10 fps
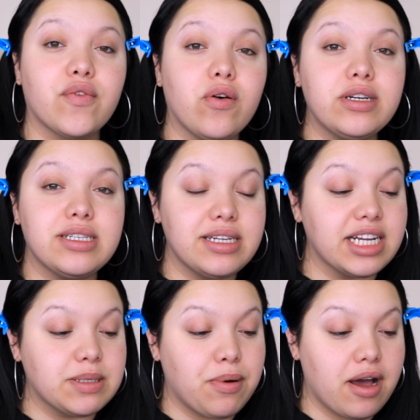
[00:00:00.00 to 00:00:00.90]
Of course, the
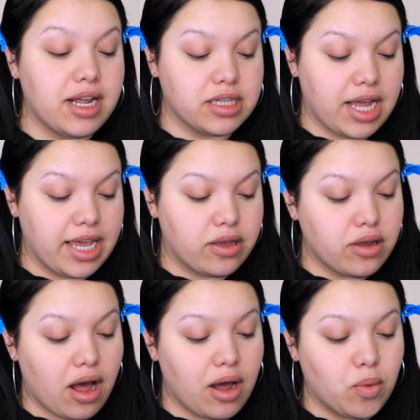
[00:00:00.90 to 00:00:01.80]
next product I
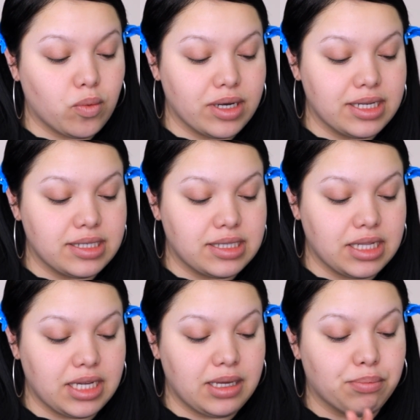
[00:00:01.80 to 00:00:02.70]
got was
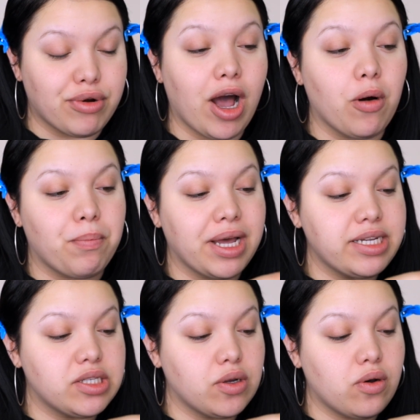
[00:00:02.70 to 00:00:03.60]
the brow
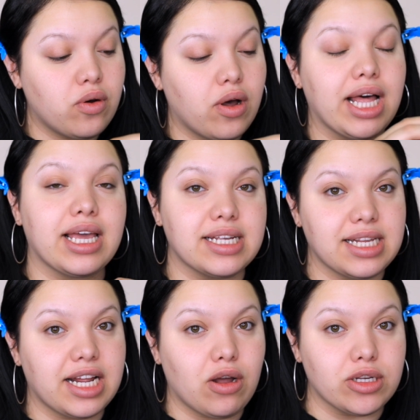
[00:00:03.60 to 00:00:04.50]
pencil. Like I
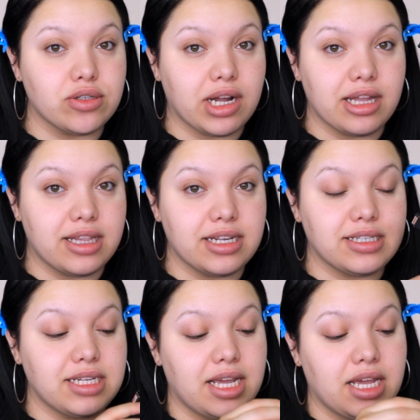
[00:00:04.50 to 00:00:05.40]
said, I also got
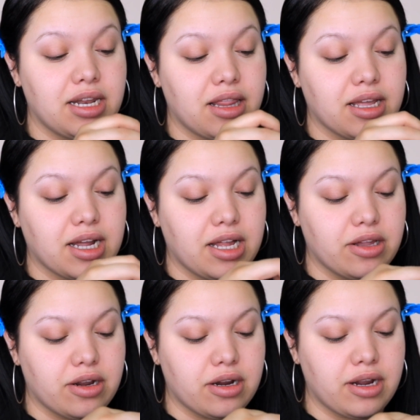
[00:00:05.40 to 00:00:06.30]
this in the
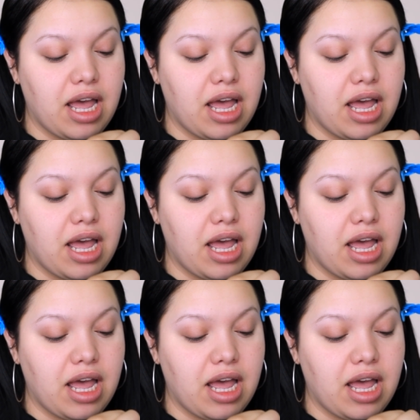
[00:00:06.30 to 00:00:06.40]
color